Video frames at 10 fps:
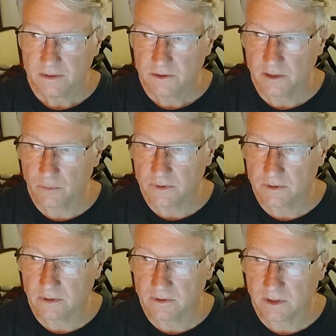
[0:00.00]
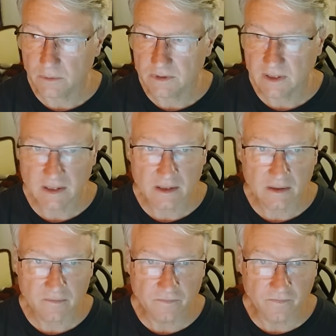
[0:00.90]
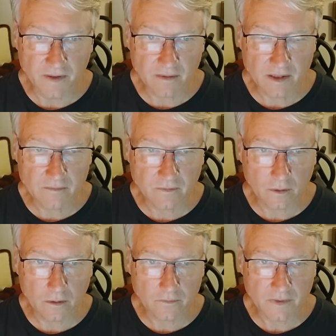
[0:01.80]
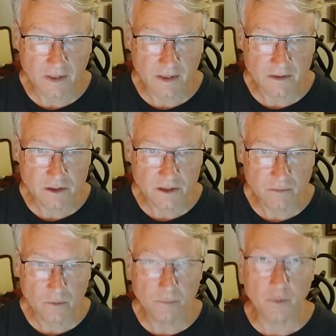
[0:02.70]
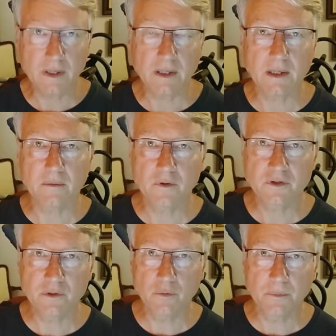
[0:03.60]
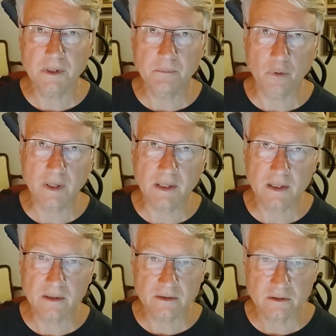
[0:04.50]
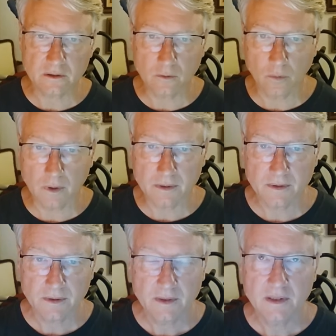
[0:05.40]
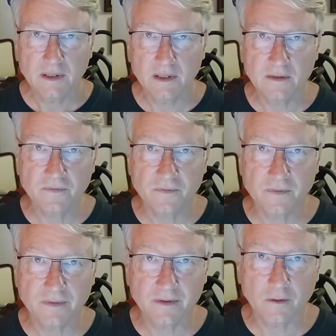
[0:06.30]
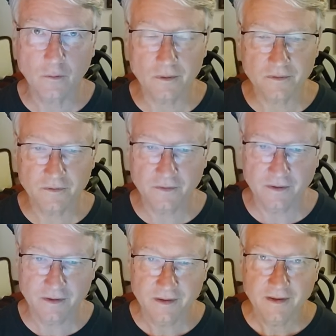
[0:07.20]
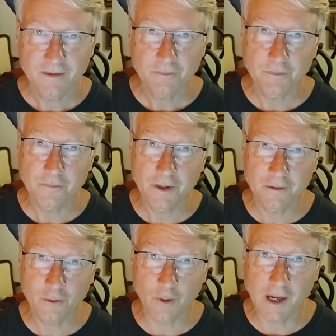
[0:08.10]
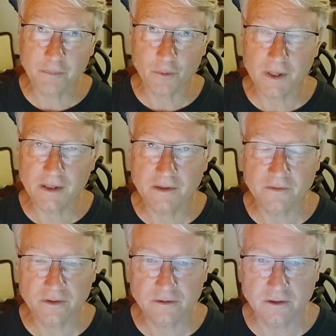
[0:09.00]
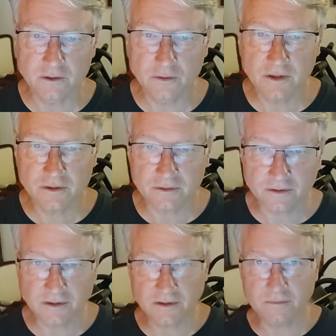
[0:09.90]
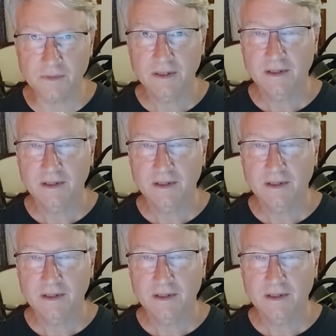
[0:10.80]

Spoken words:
She was very involved, and she will be bringing this to court if the courts cooperate, because there's a judicial system.